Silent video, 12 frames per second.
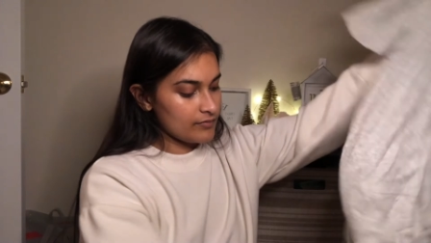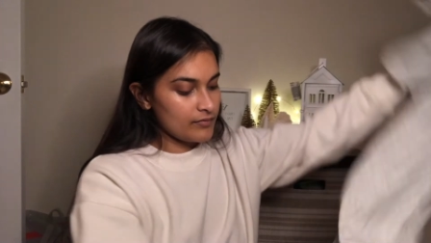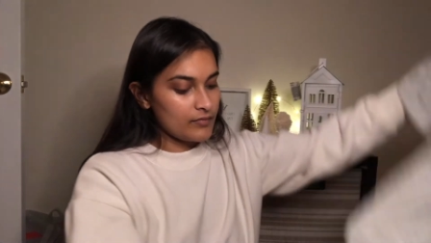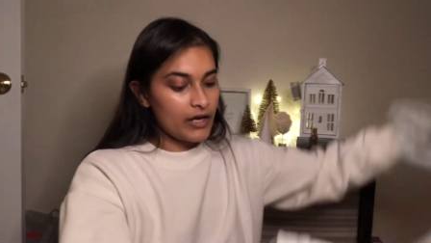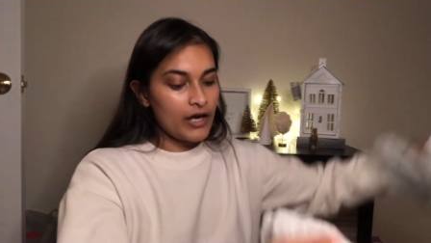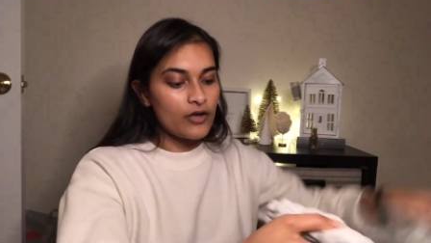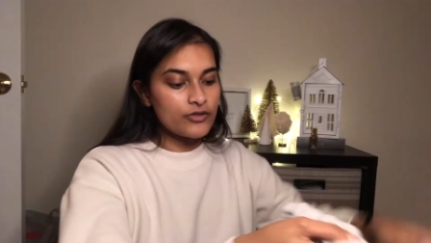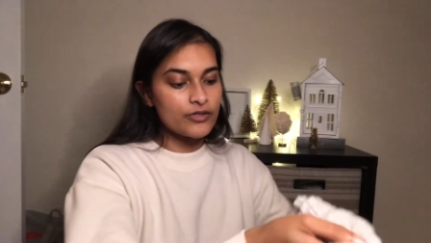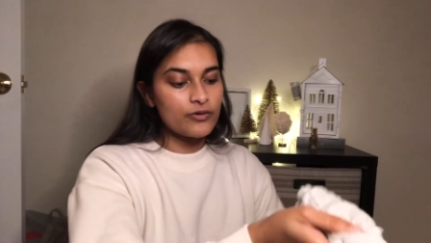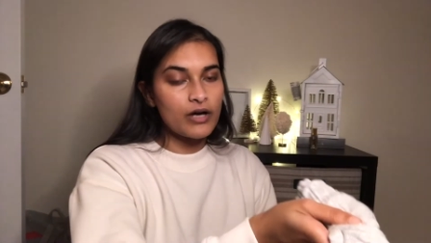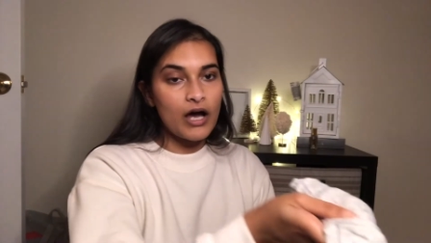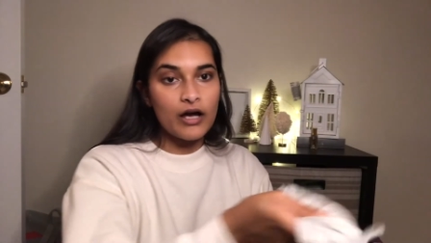I also
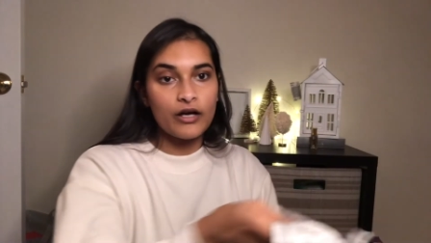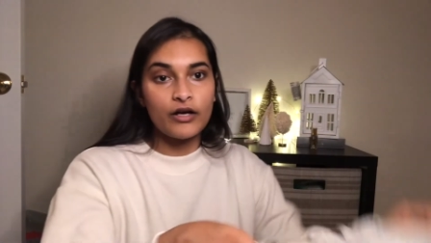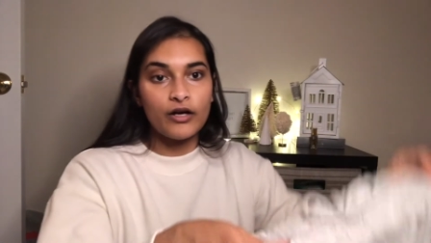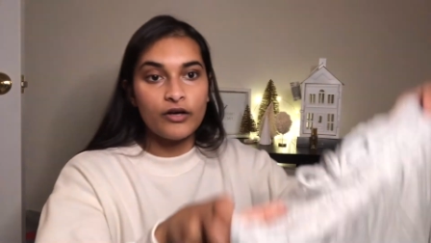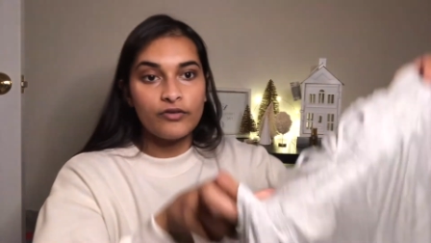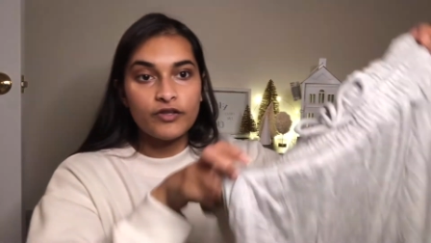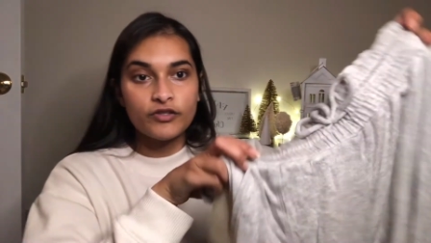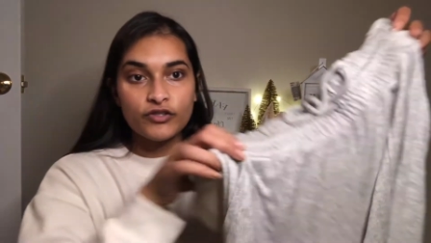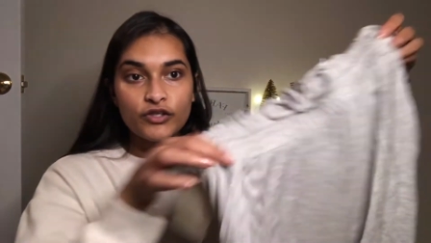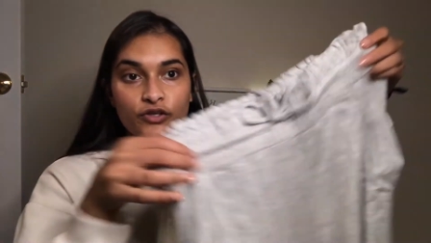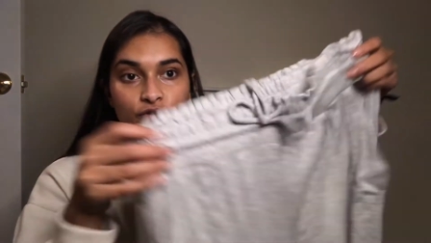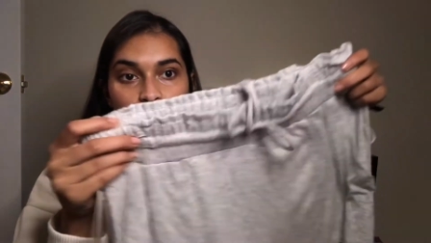got her these
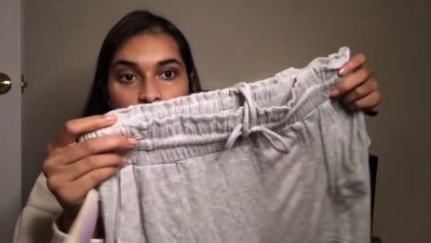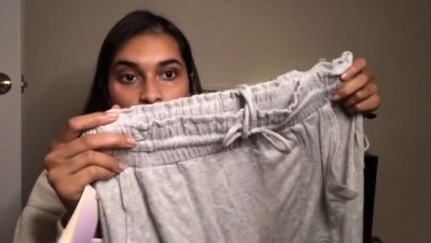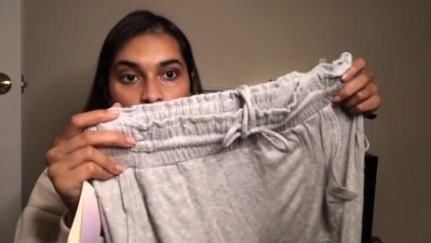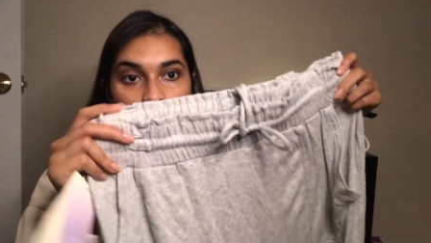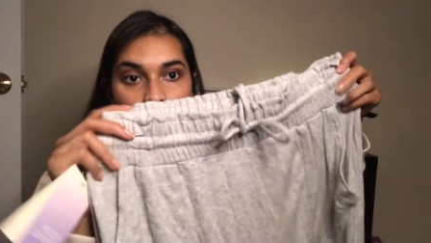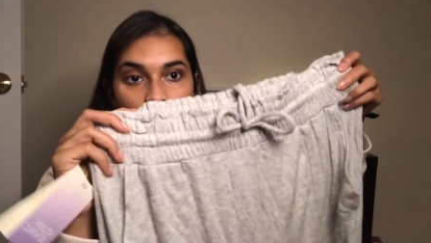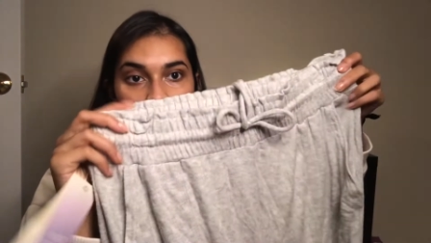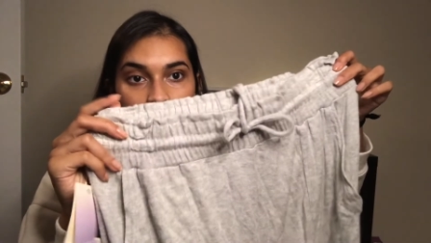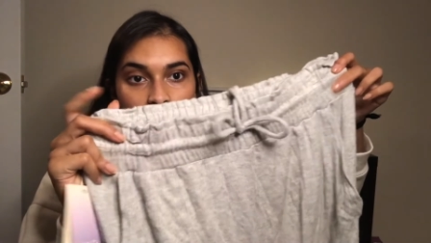cute little